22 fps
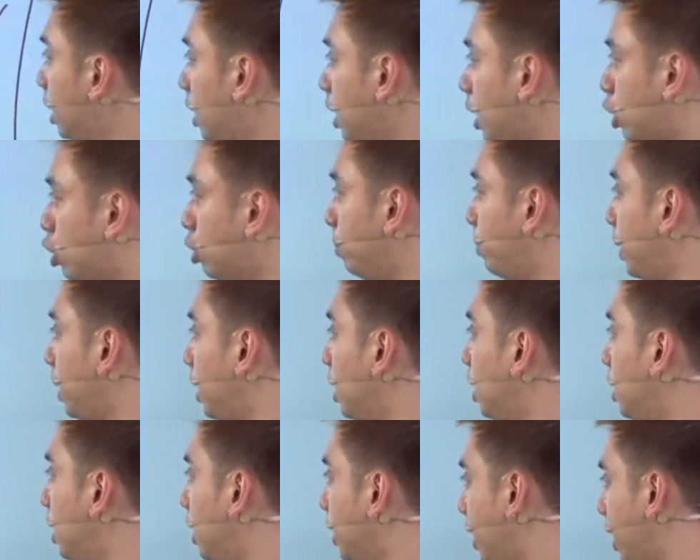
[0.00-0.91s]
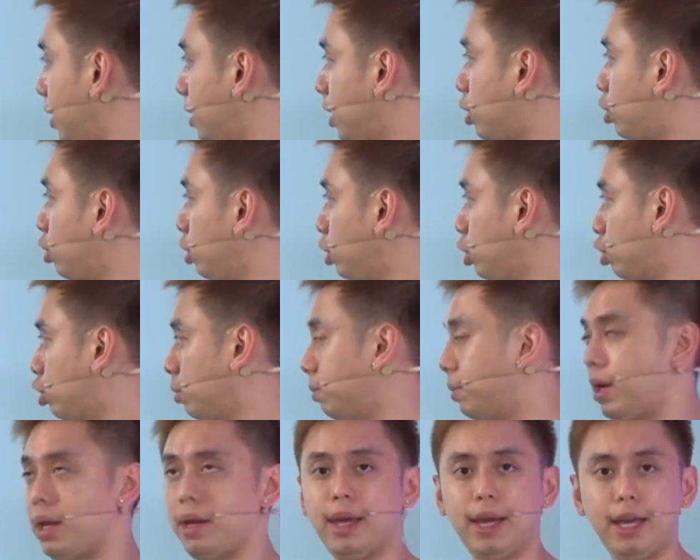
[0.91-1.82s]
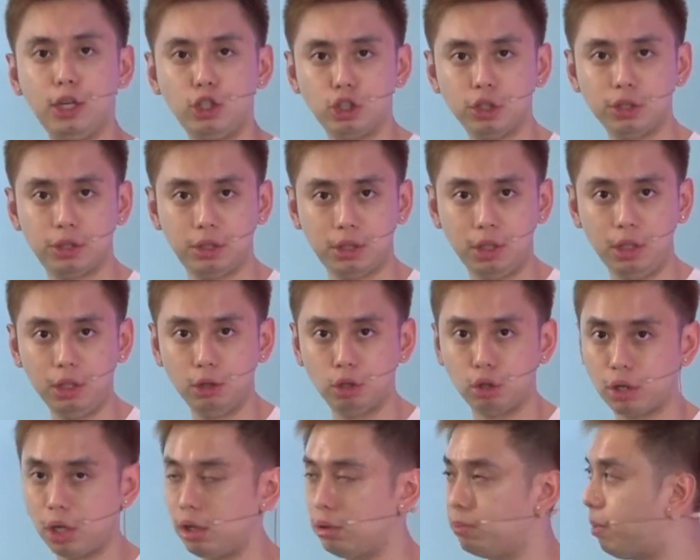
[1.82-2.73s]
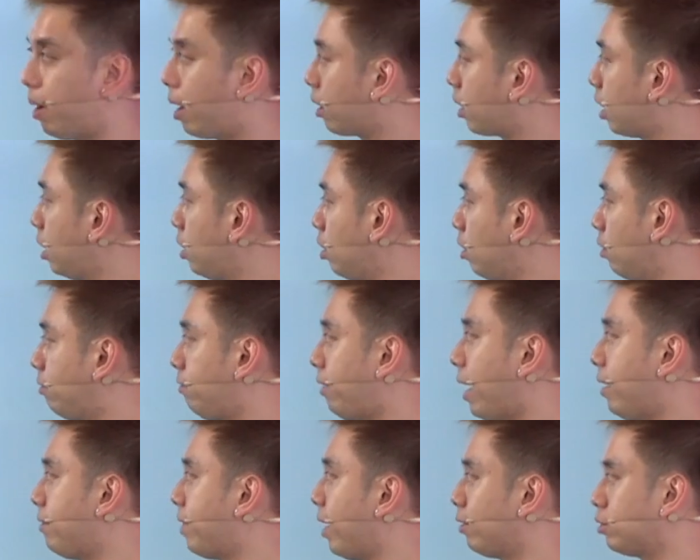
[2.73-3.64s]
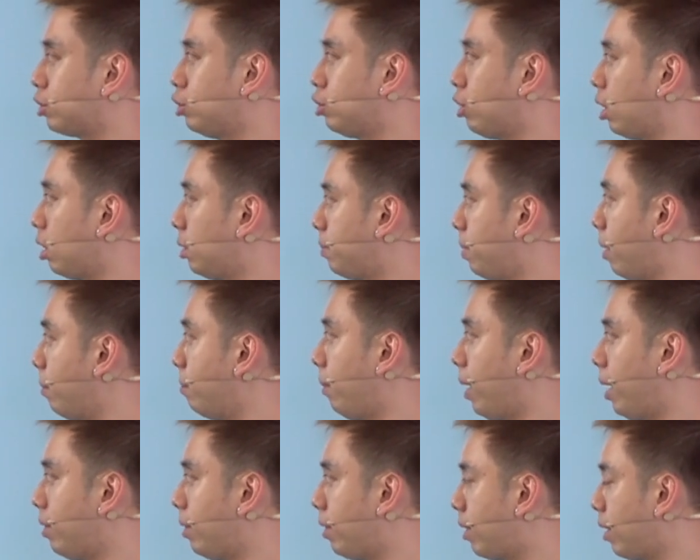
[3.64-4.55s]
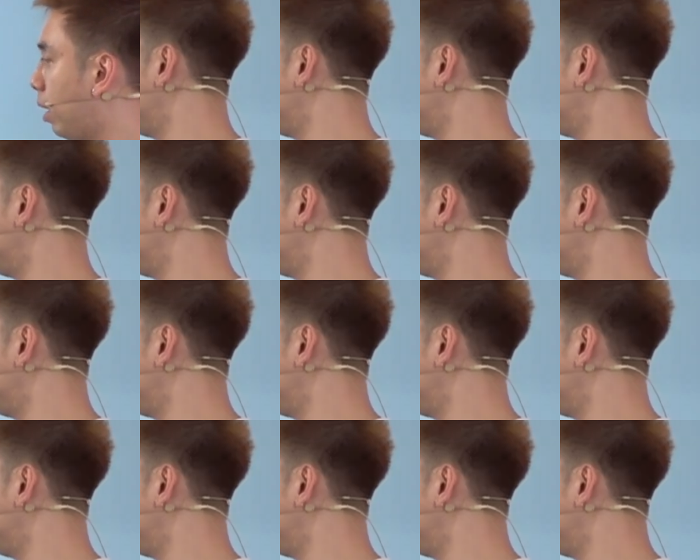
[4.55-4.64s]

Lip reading: It could be you could be an agency looking to market your $5,000 per month